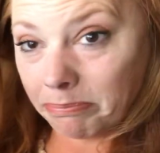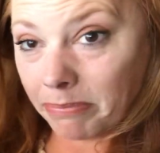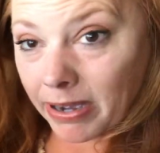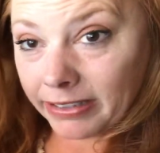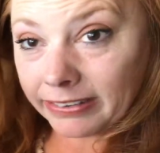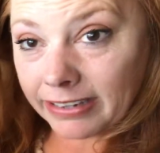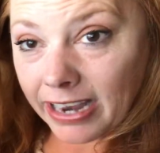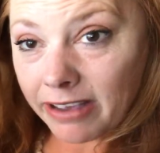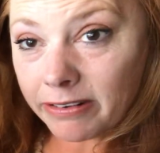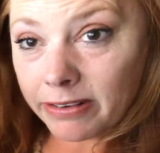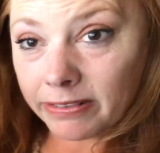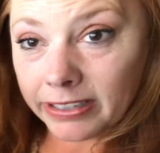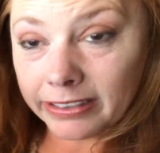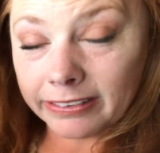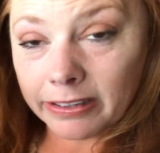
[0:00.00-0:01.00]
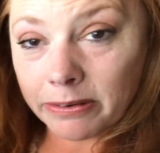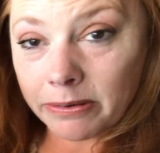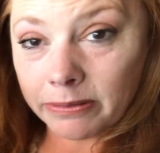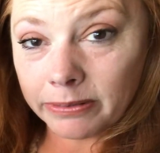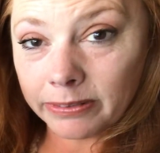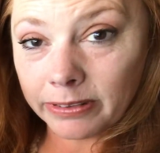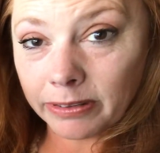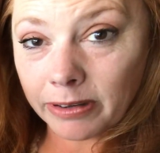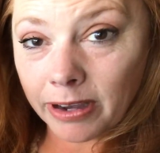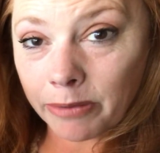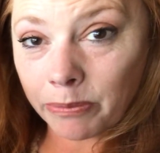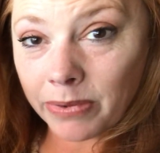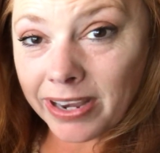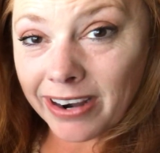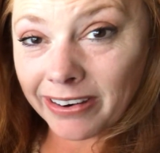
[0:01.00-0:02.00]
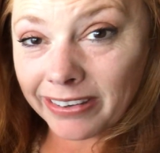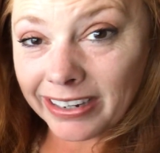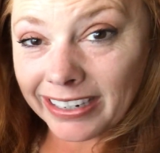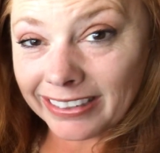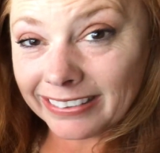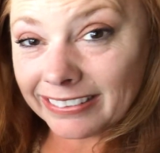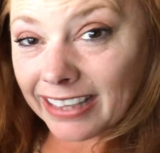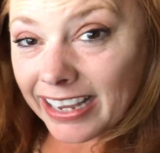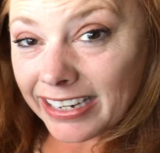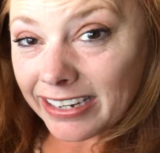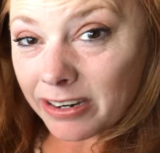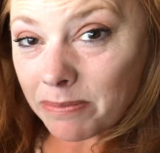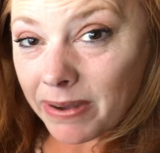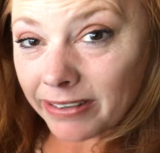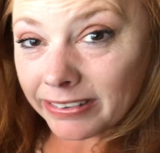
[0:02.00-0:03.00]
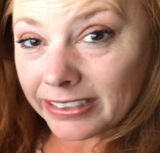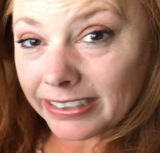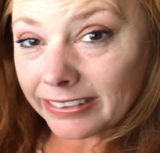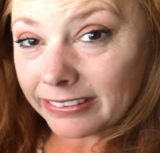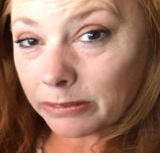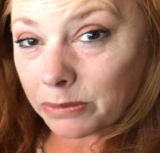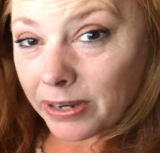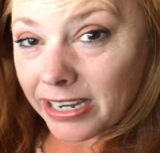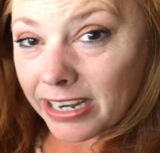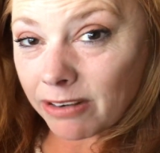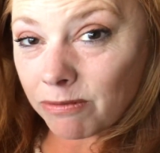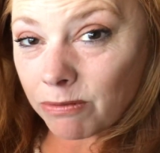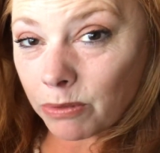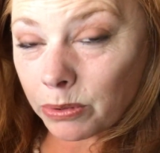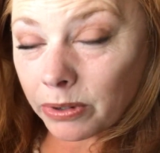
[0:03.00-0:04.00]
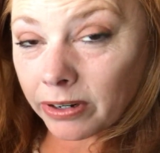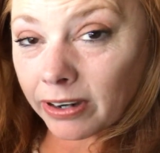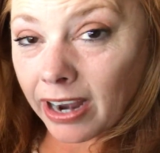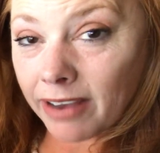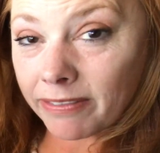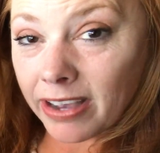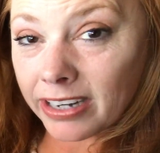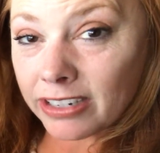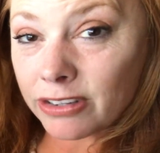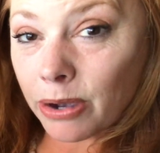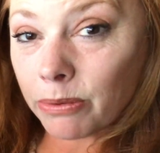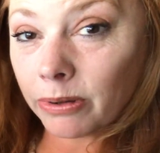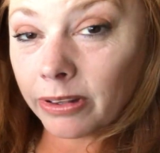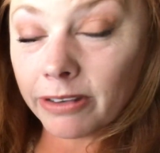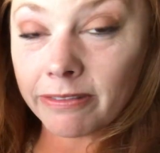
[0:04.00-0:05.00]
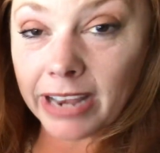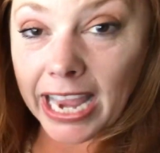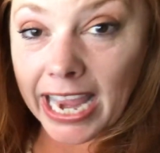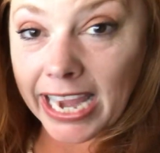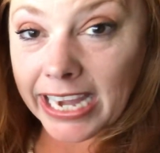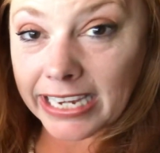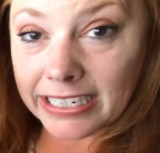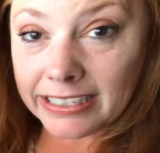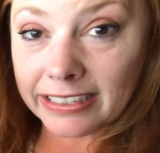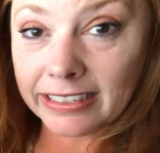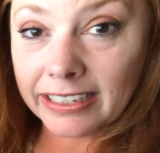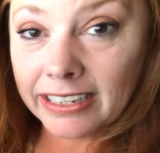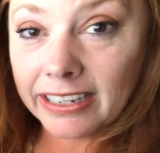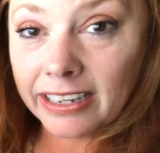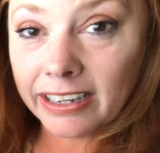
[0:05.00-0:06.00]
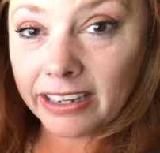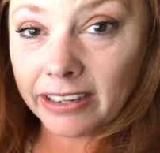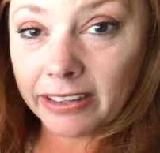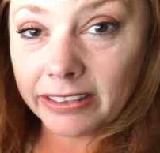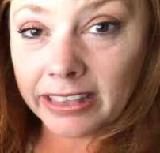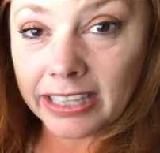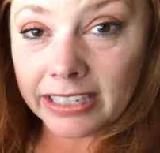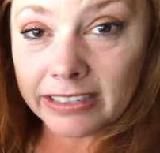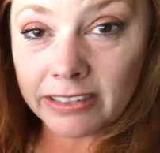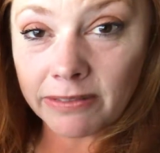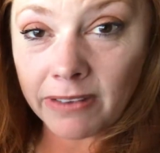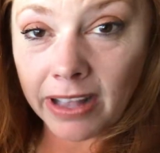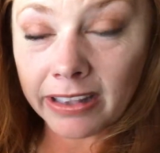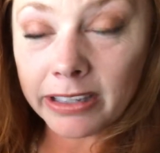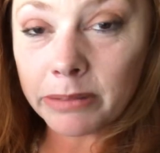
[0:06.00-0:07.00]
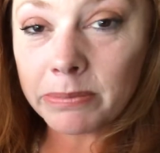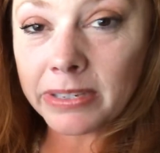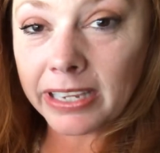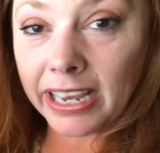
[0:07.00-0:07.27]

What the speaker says: bust out of it. So we are excited about this, waiting for, I've got a total of 8 that developed,